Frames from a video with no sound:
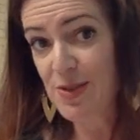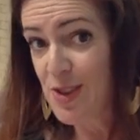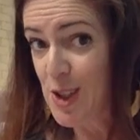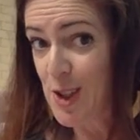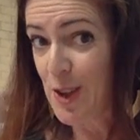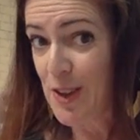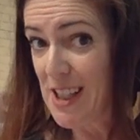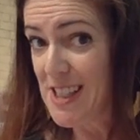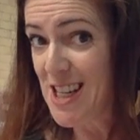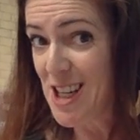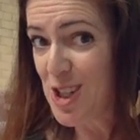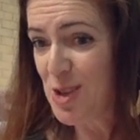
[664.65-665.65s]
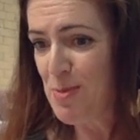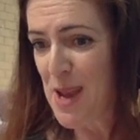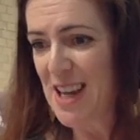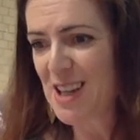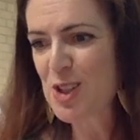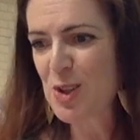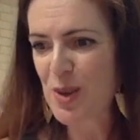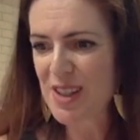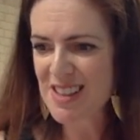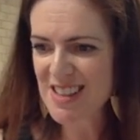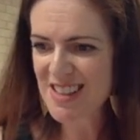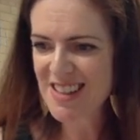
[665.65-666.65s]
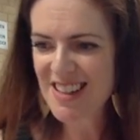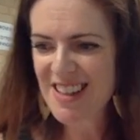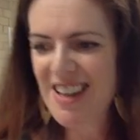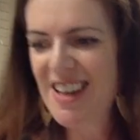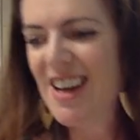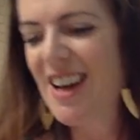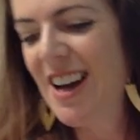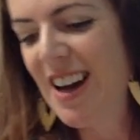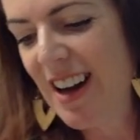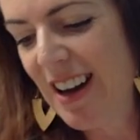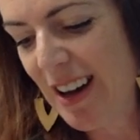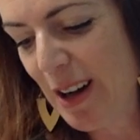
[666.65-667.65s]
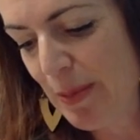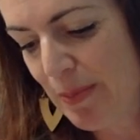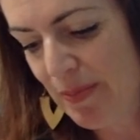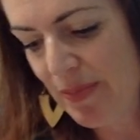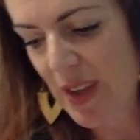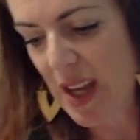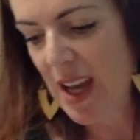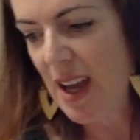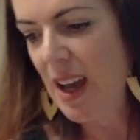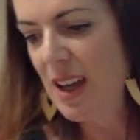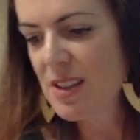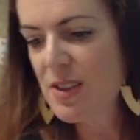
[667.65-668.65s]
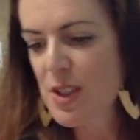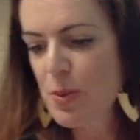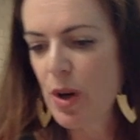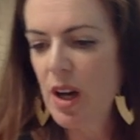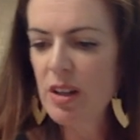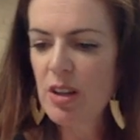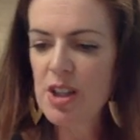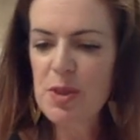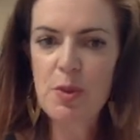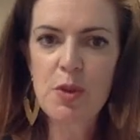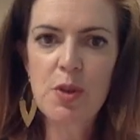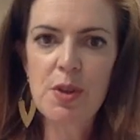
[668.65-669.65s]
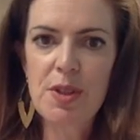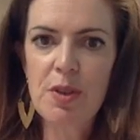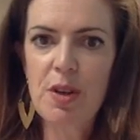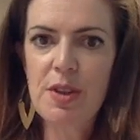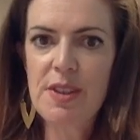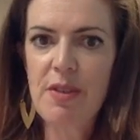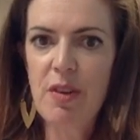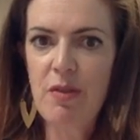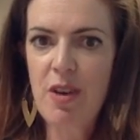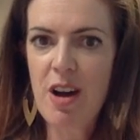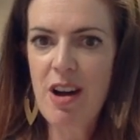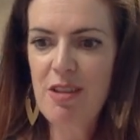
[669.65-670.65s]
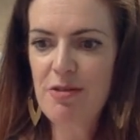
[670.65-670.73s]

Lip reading: Just got that tinge of pink to it. And this one goes with 2075.